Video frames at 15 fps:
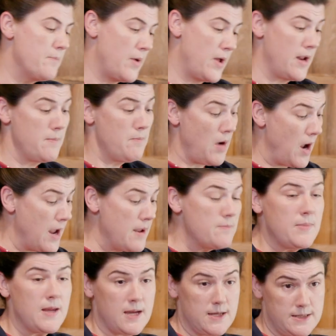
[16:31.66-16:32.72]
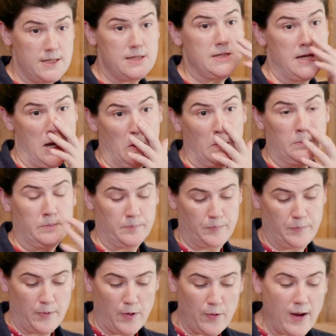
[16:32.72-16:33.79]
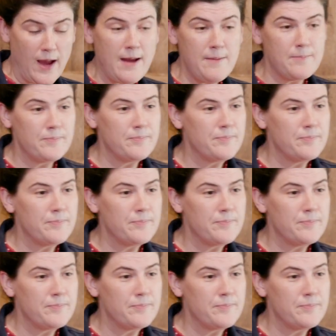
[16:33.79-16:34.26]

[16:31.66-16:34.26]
but it might be a detail. Okay?